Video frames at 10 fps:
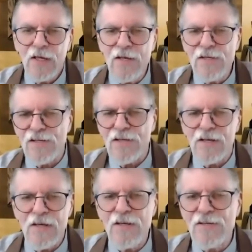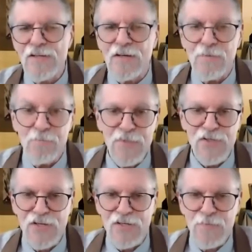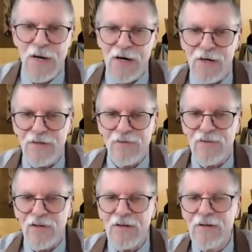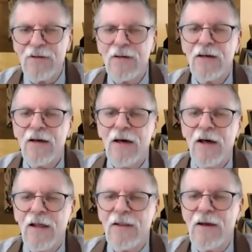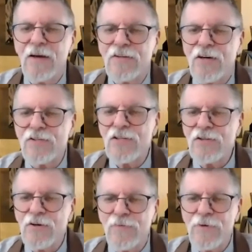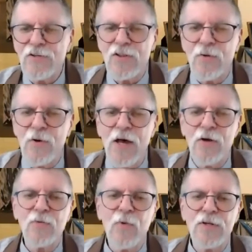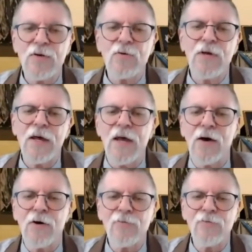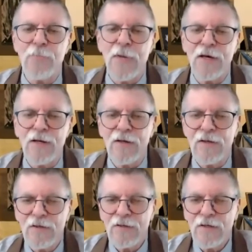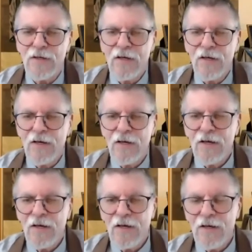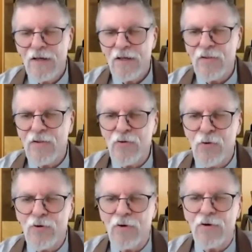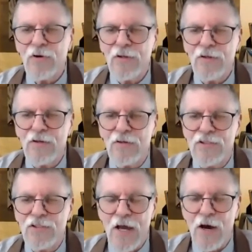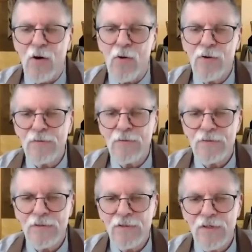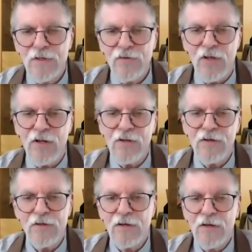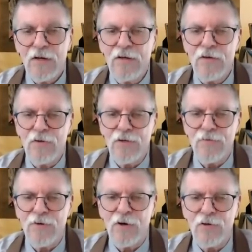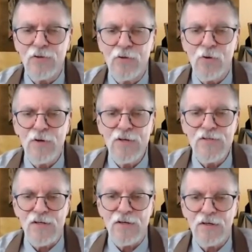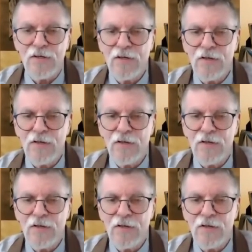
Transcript: "Easy, easy," Mrs. Pang said, "like touching your feet to the ground when you get out of bed." The daughter, Ling Zhao, said, "Neither difficult nor easy.